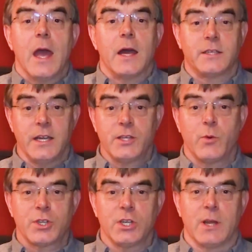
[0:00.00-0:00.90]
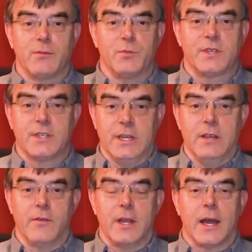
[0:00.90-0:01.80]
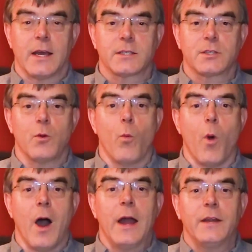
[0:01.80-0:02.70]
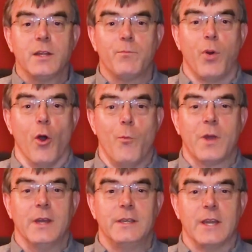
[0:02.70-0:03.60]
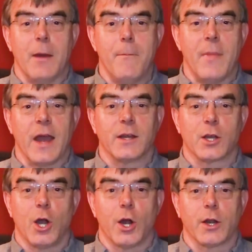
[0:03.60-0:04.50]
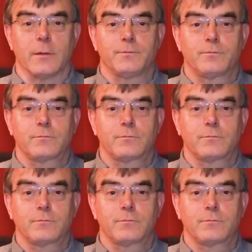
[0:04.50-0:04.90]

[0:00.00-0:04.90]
And today's question comes from Steve, and he asks, why did the Pope condemn Magna Carta?